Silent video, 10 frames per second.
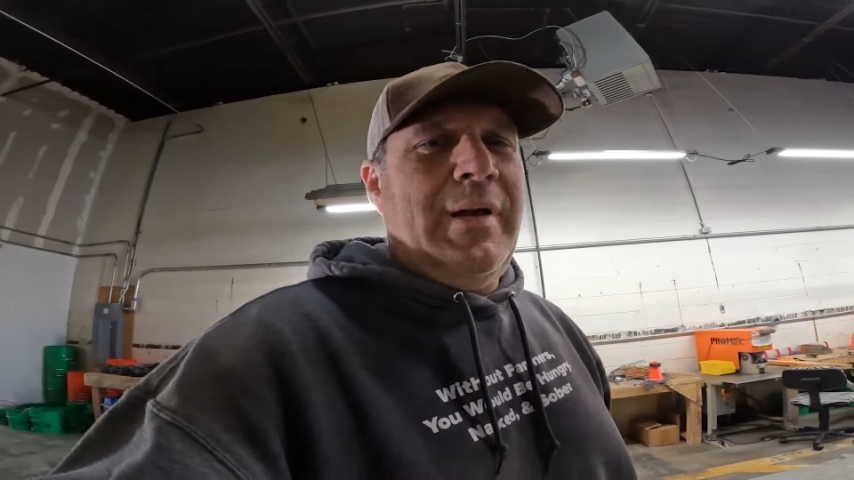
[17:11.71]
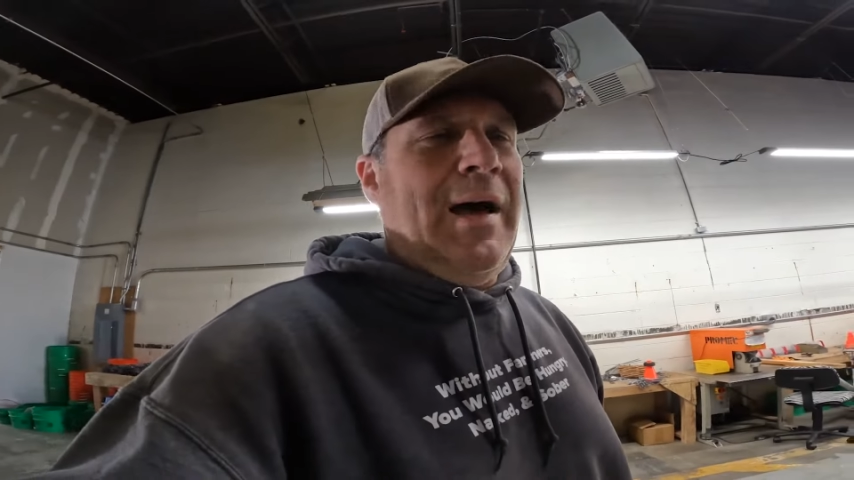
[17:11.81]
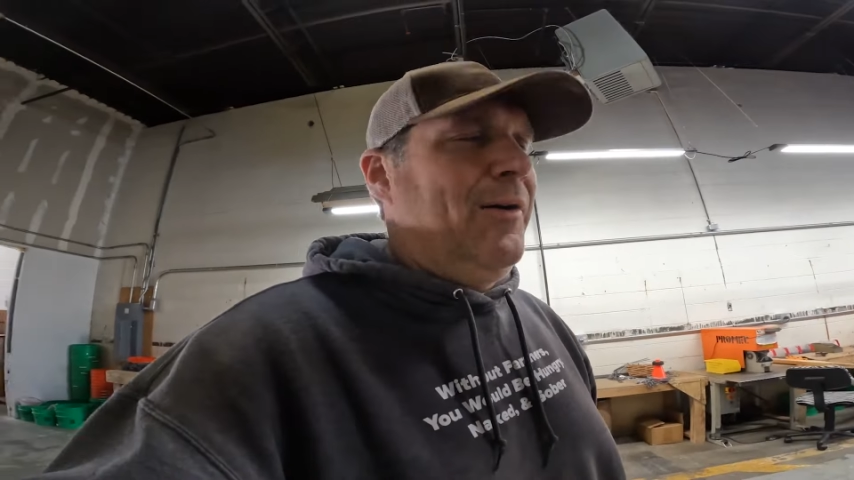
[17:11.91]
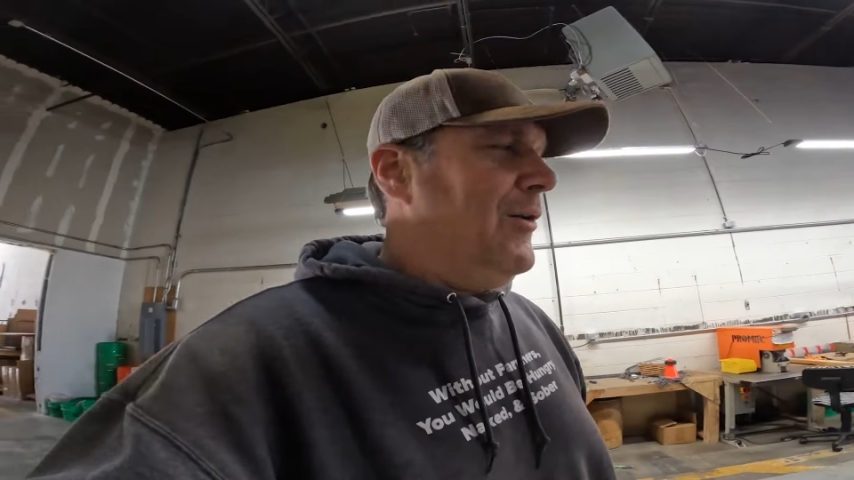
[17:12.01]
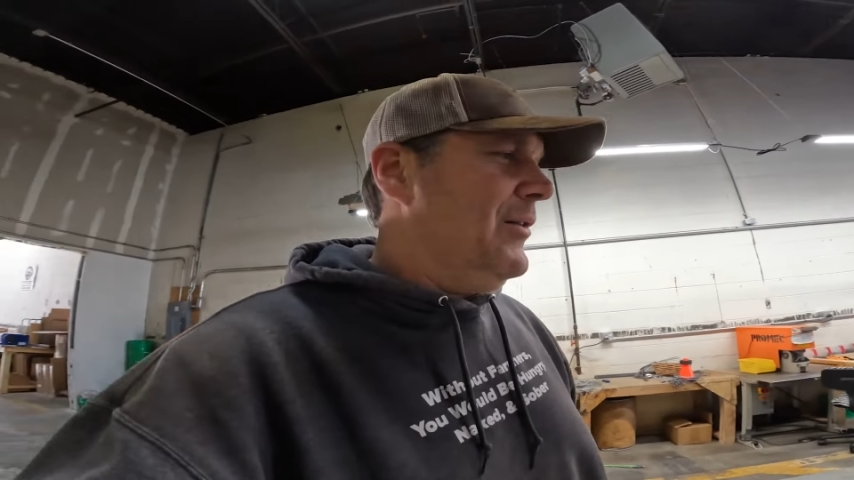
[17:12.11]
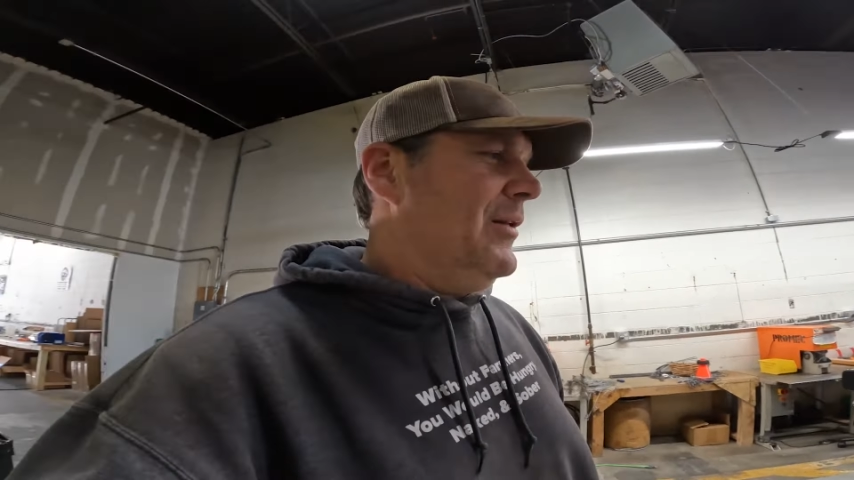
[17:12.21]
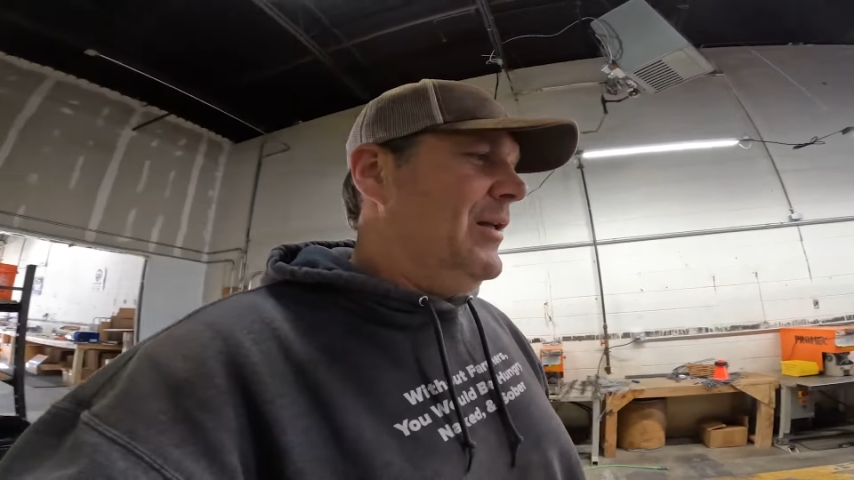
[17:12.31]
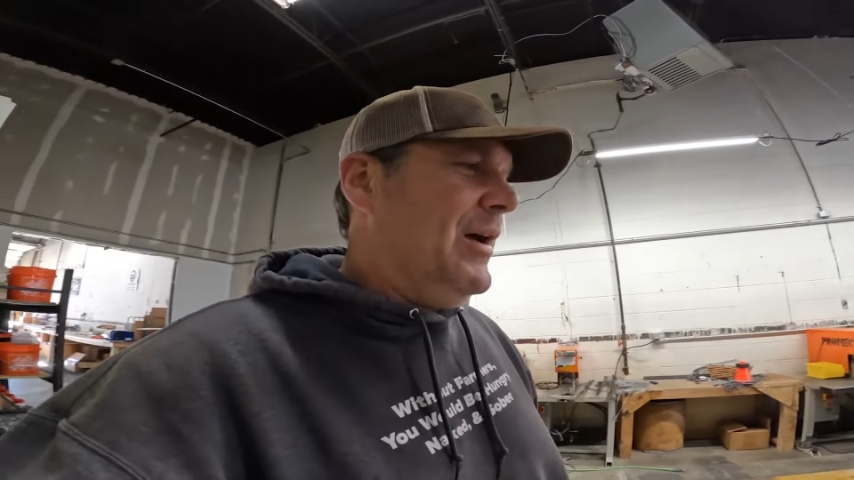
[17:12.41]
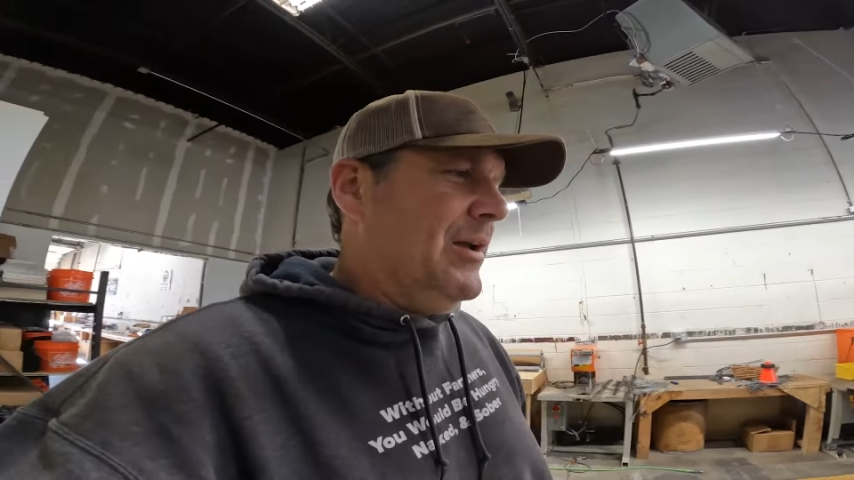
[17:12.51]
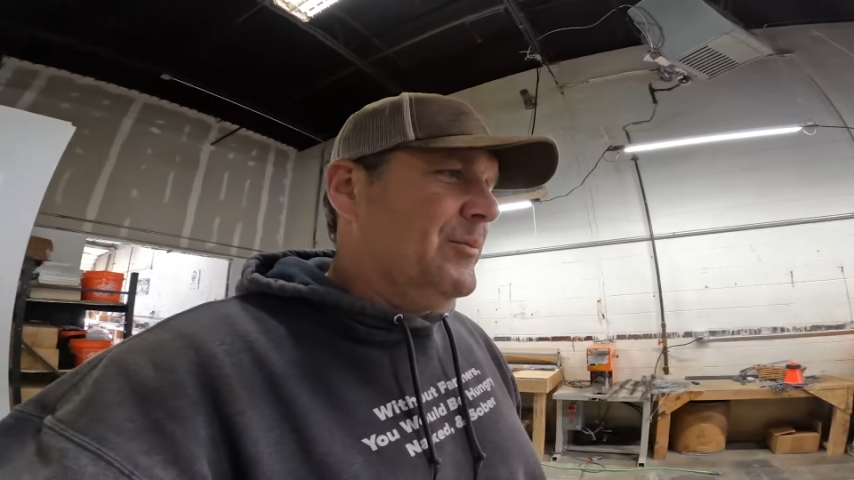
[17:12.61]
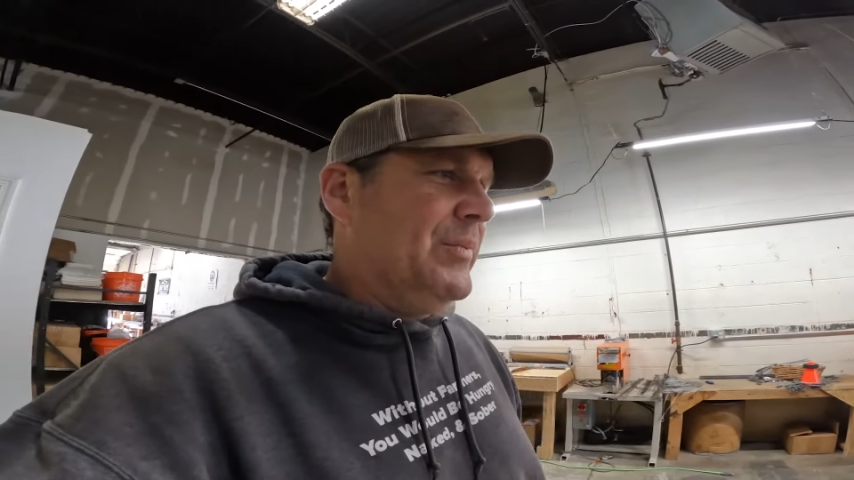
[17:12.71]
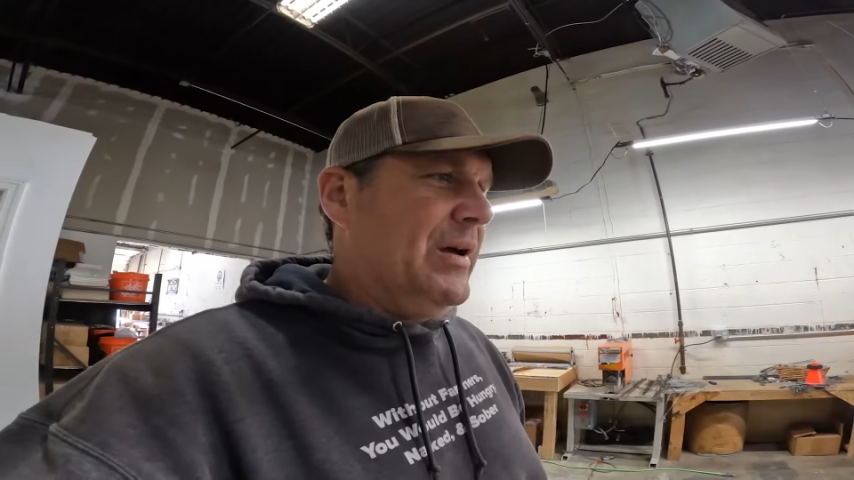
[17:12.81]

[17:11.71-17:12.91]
out on the line.